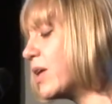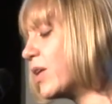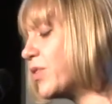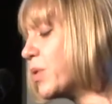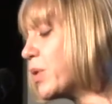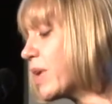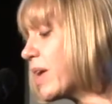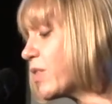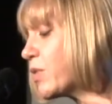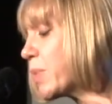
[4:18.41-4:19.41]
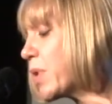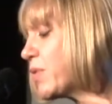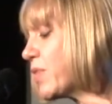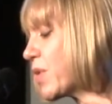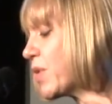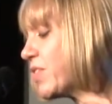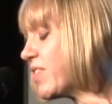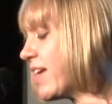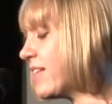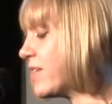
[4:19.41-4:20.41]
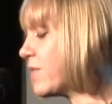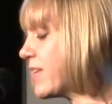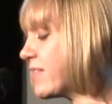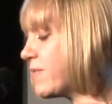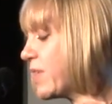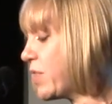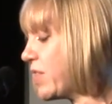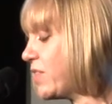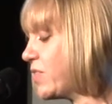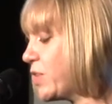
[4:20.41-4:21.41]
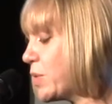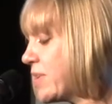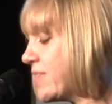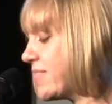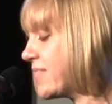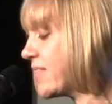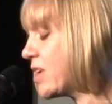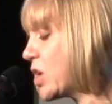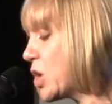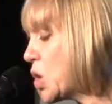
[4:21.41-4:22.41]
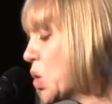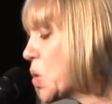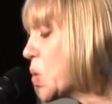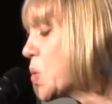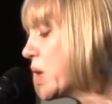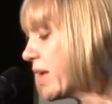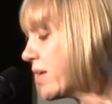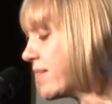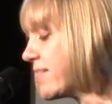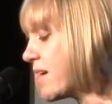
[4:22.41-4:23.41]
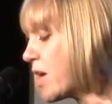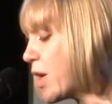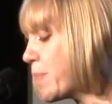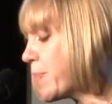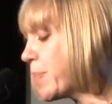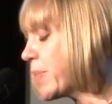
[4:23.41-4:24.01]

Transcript: and to expose the content of its filthy sewers all in good time.